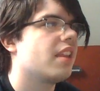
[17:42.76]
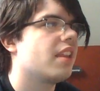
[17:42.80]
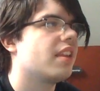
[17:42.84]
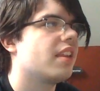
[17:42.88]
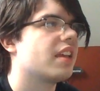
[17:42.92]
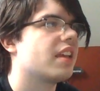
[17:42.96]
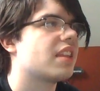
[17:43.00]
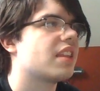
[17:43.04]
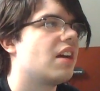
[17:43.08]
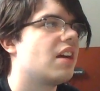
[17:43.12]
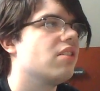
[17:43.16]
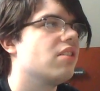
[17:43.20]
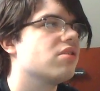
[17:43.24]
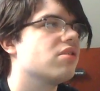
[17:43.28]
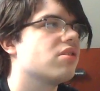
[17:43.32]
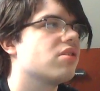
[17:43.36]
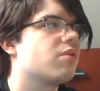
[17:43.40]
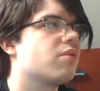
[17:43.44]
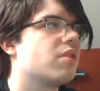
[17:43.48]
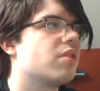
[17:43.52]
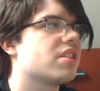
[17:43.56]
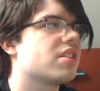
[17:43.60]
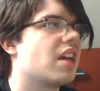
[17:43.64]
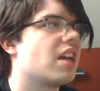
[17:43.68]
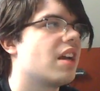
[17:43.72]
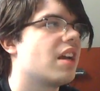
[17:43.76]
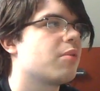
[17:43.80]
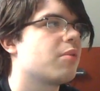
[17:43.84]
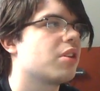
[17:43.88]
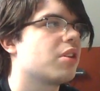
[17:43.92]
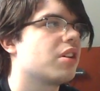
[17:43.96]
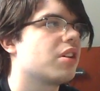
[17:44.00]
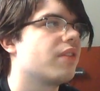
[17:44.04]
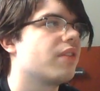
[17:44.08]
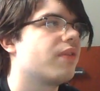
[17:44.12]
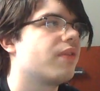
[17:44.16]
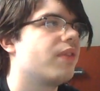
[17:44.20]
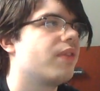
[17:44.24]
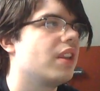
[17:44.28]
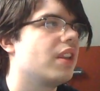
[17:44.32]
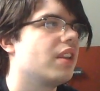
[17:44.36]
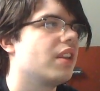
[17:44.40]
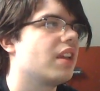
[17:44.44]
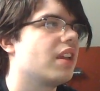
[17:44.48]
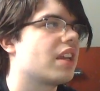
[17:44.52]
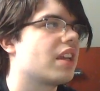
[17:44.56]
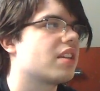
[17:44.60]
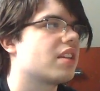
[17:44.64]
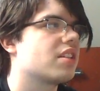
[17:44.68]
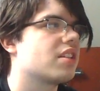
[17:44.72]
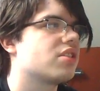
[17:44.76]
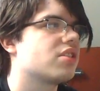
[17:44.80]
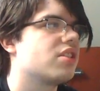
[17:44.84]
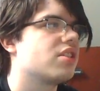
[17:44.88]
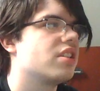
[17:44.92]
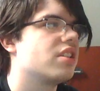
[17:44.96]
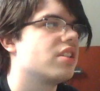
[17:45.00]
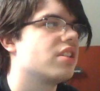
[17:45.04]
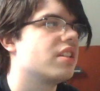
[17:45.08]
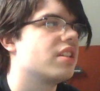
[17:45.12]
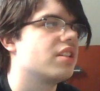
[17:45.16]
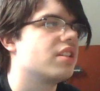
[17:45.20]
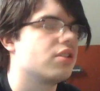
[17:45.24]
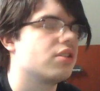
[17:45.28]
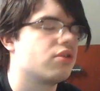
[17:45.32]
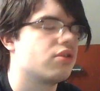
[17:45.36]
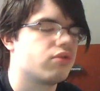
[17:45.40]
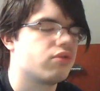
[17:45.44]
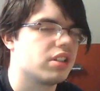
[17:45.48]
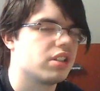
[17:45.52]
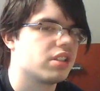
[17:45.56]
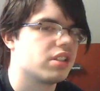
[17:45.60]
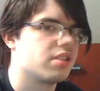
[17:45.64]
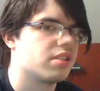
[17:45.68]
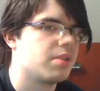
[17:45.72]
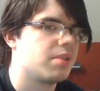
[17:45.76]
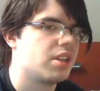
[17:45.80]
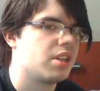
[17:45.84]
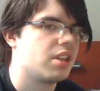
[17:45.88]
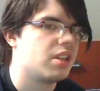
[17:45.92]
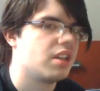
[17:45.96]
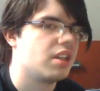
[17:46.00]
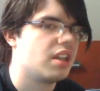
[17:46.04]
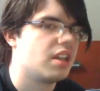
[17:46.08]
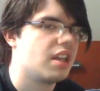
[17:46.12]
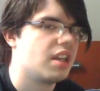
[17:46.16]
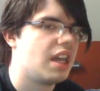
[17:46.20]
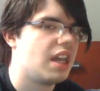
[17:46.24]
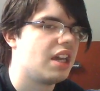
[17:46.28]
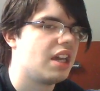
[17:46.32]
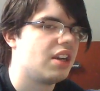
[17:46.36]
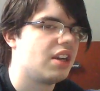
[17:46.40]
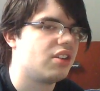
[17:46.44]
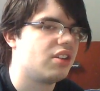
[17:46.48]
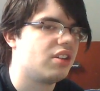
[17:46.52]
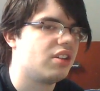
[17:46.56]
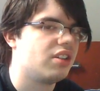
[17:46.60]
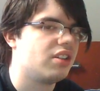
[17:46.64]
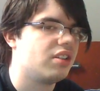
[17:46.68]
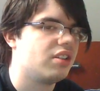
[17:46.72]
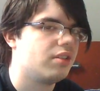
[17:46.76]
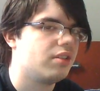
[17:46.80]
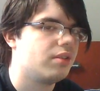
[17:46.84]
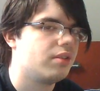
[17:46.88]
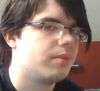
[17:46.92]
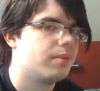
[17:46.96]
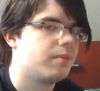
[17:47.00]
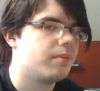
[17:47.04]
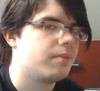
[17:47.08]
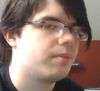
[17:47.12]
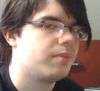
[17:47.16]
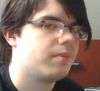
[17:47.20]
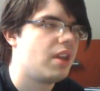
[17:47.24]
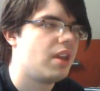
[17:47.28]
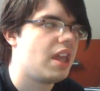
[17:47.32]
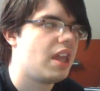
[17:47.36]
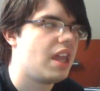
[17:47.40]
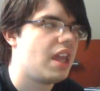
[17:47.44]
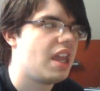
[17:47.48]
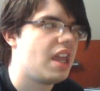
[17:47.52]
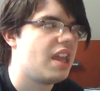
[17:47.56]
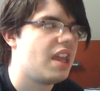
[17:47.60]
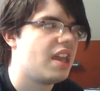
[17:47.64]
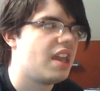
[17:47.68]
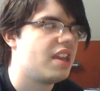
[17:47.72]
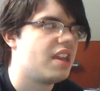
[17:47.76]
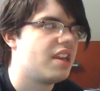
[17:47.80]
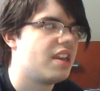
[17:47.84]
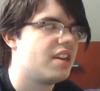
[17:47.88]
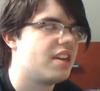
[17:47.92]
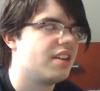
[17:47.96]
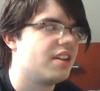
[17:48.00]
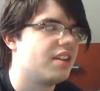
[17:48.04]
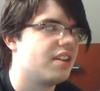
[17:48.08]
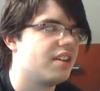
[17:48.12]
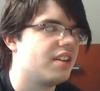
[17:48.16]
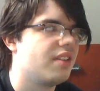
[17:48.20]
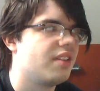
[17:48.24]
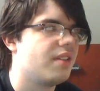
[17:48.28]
like that was the one time where I felt like she didn't trust me at all, and